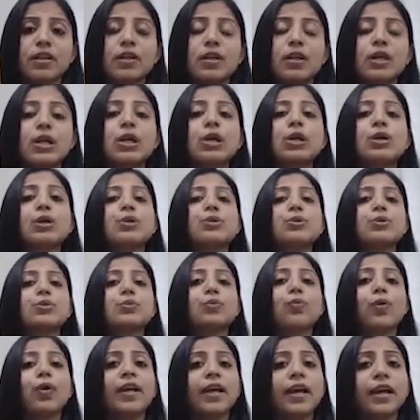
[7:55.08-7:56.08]
So what I
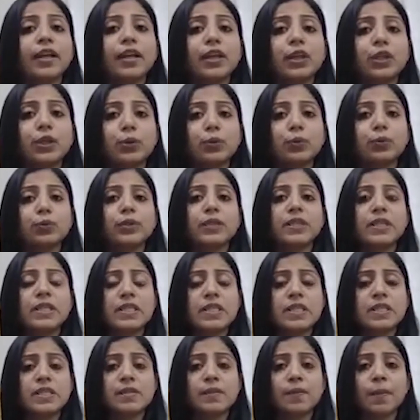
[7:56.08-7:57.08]
can do is
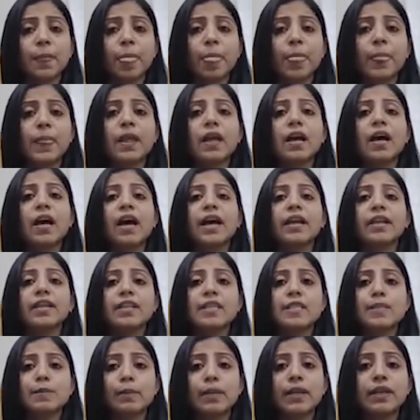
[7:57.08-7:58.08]
I can
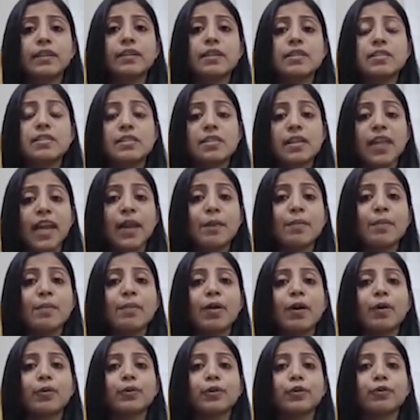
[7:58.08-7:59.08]
split the same amount
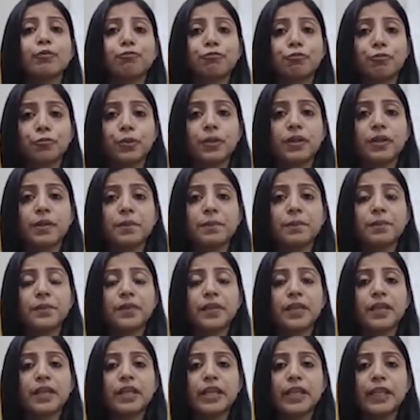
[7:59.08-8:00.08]
of food
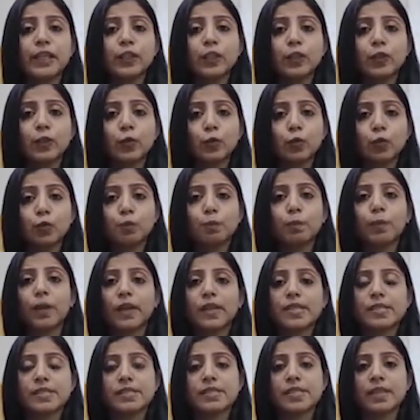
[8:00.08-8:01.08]
in two parts,
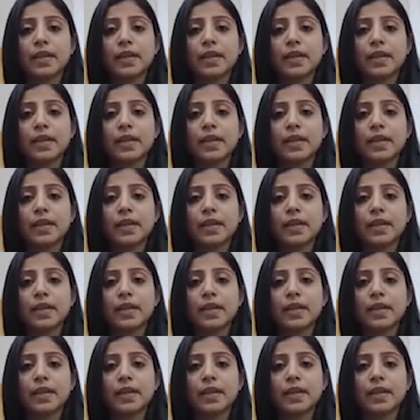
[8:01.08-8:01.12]
say.